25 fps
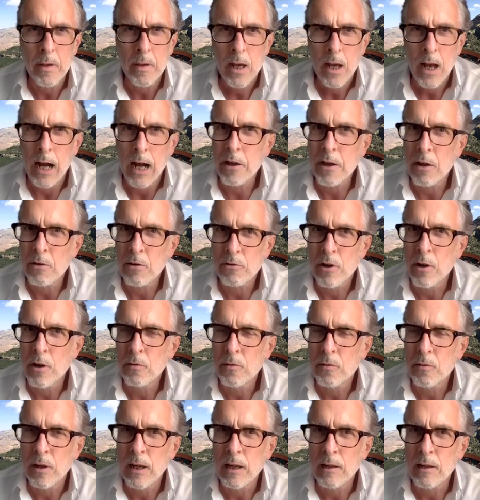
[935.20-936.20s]
I don't know
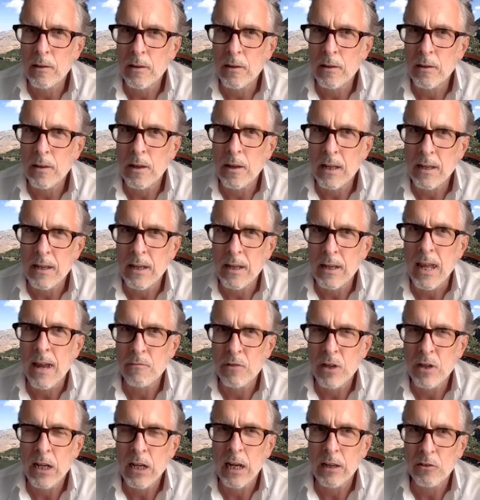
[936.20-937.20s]
that in
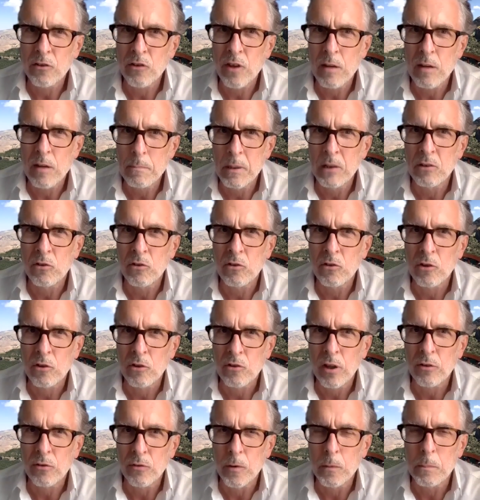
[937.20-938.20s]
every case they've been
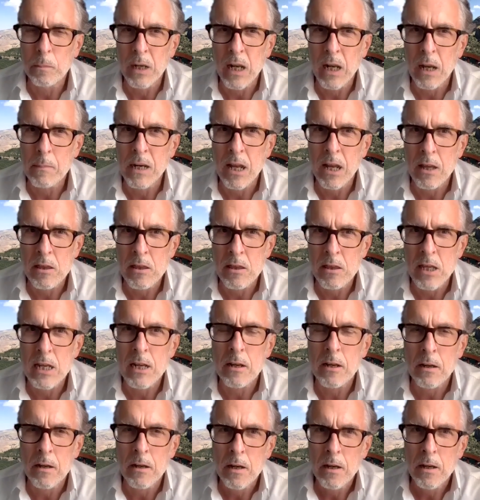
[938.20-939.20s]
successful, but I mean, I think
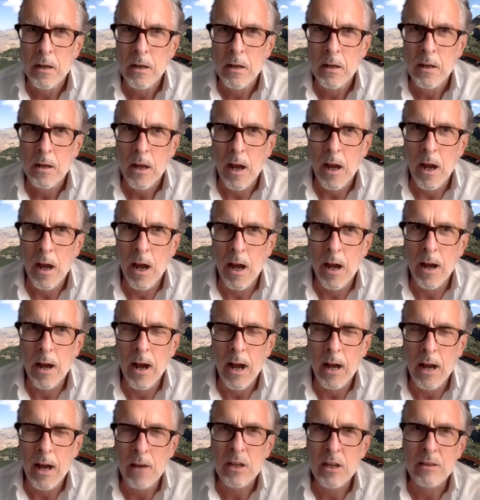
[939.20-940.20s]

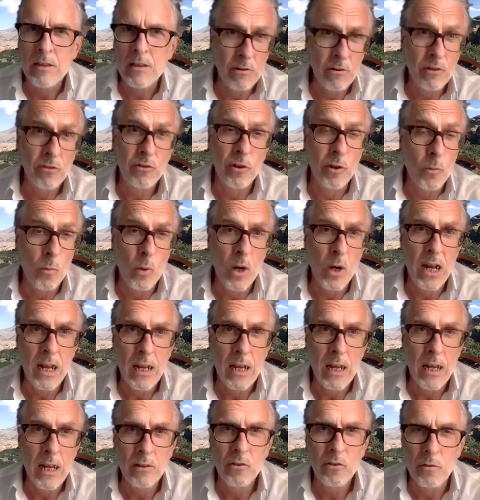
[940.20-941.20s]
there is an
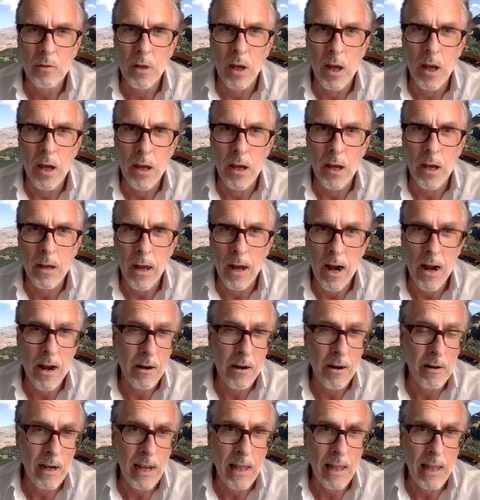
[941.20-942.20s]
awareness, a
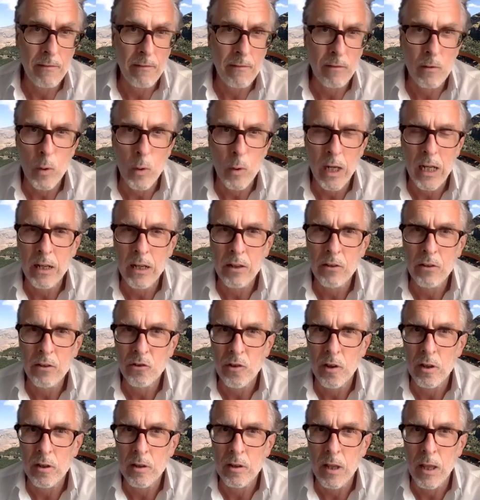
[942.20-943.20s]
higher level of awareness
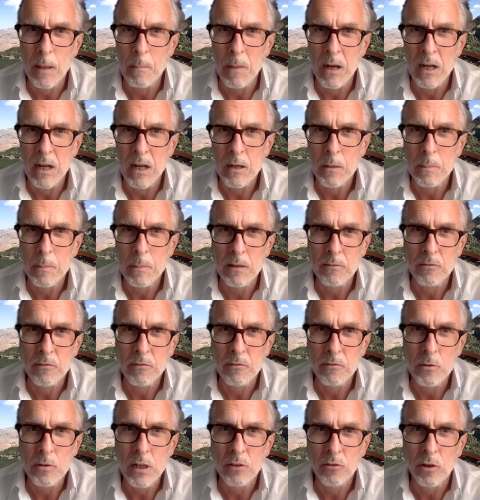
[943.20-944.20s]
than there might have been a few
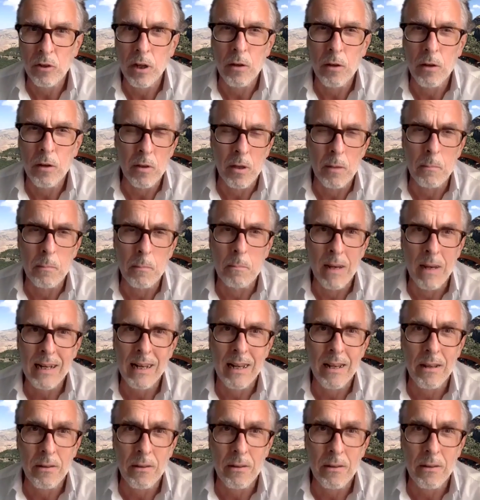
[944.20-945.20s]
years ago, that mental
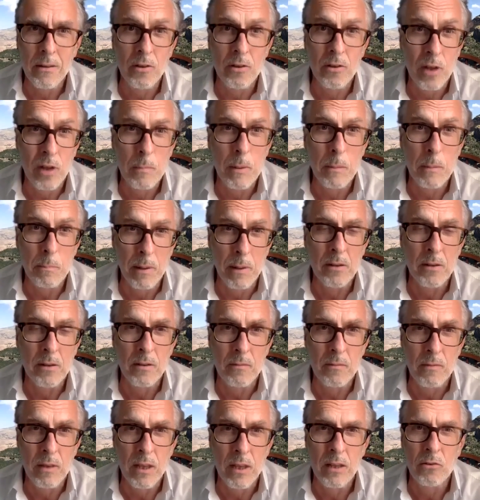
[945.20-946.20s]
health is going to be part of
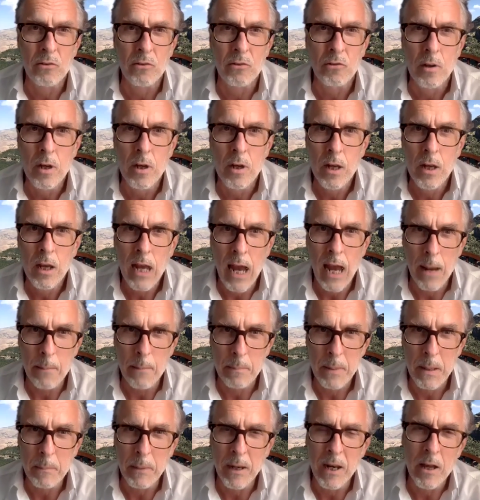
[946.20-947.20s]
this. And
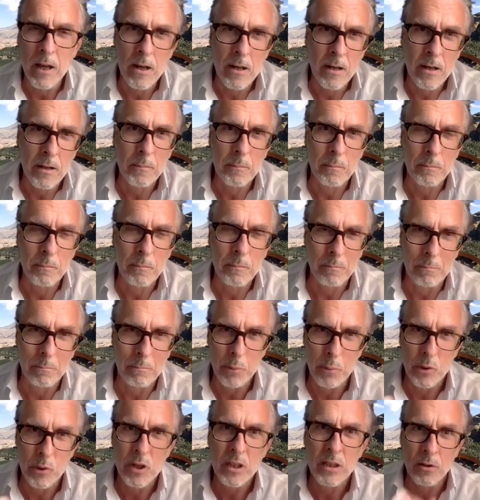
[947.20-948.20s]
people are
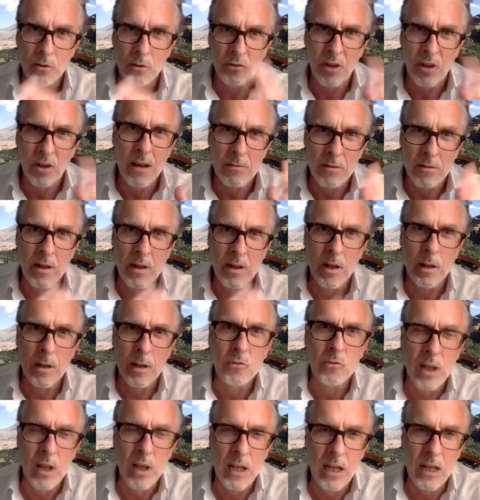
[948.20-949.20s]
putting those outcomes
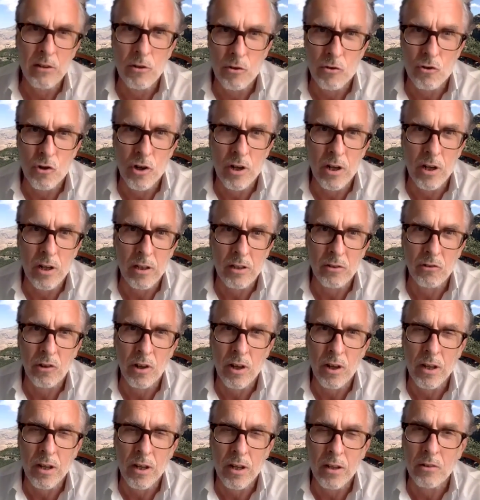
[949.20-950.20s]
into trial
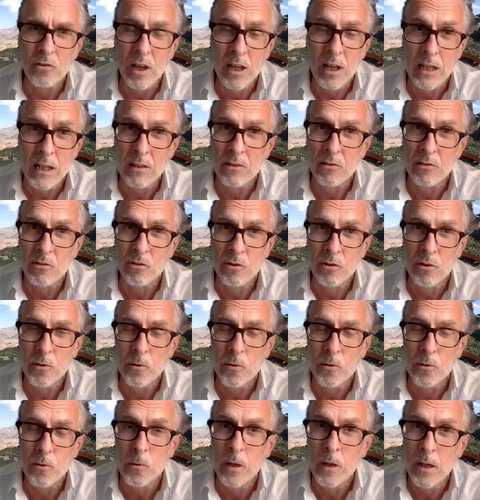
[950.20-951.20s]
designs and
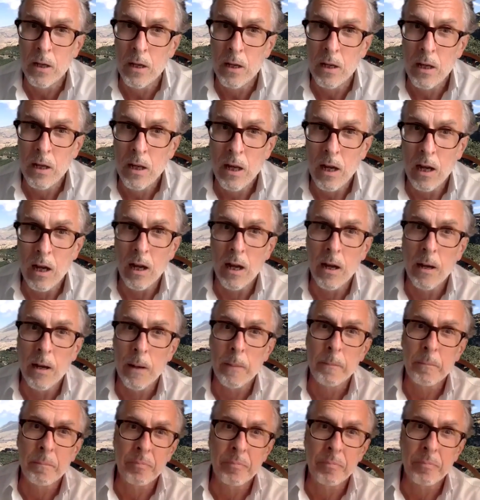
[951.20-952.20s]
into
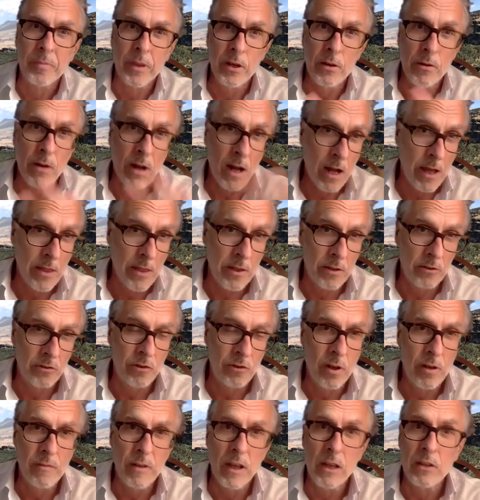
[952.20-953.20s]
other
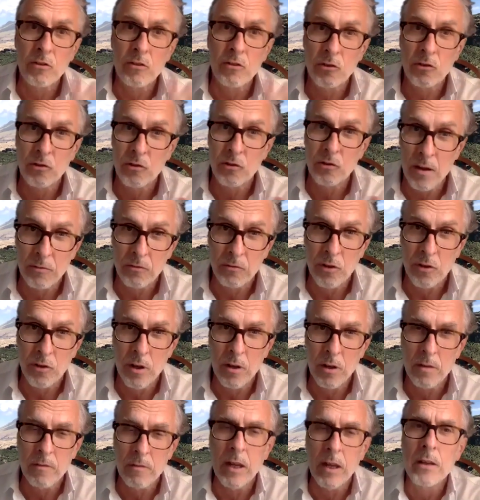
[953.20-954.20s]
surveys, staff
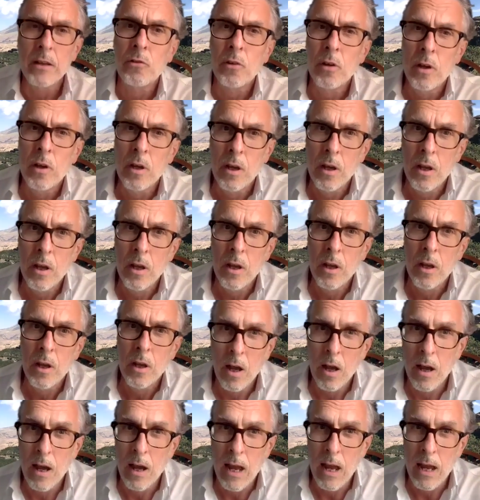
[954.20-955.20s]
surveys,
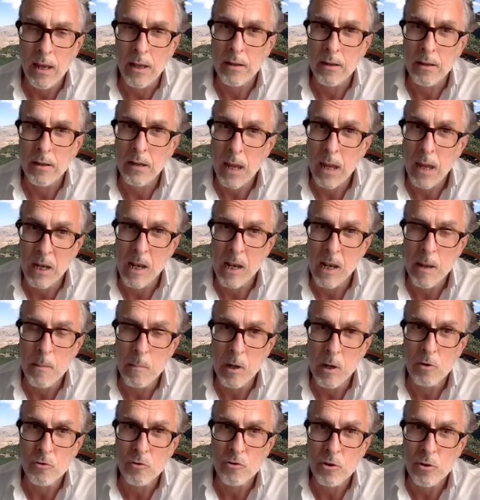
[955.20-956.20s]
and
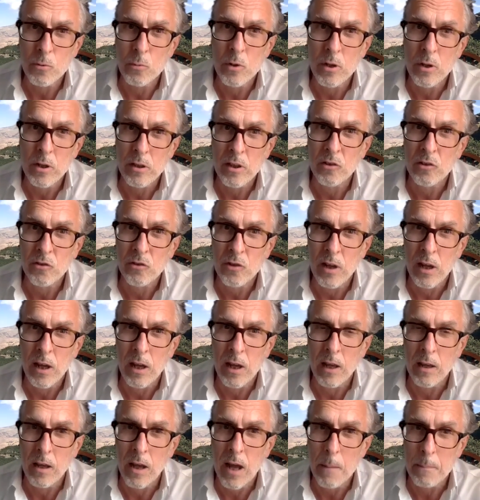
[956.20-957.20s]
epidemiological work that's
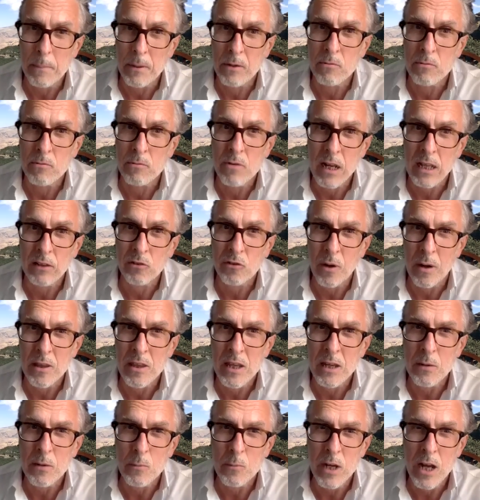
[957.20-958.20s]
up and running. So I
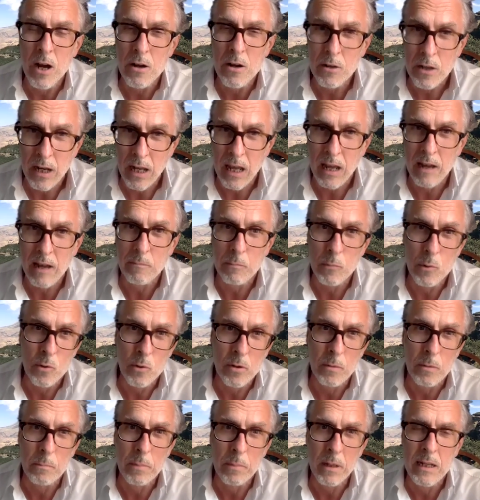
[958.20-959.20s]
think we are going to have more
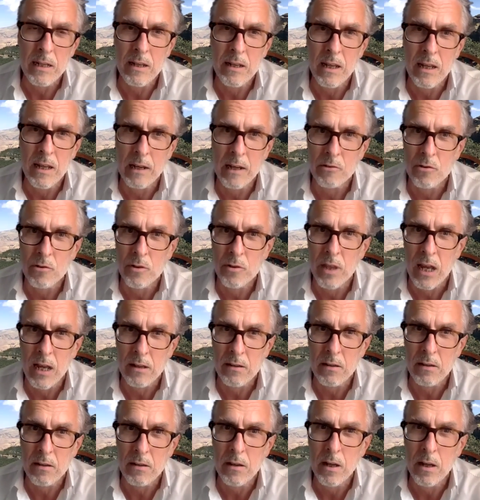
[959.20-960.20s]
complete data on
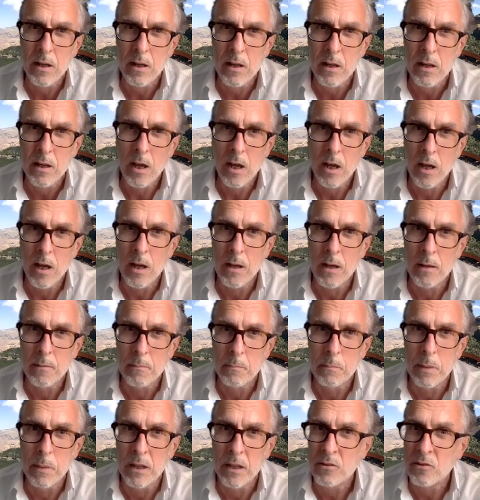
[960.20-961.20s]

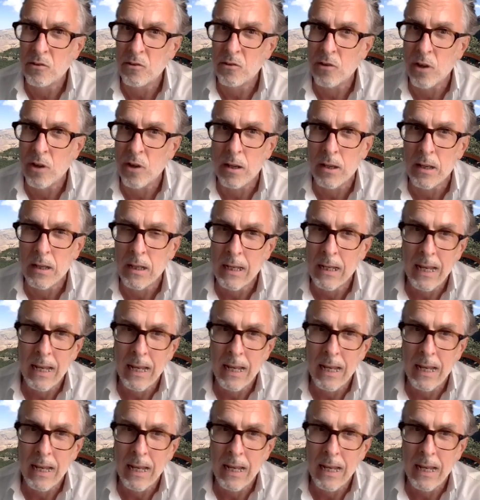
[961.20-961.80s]
that.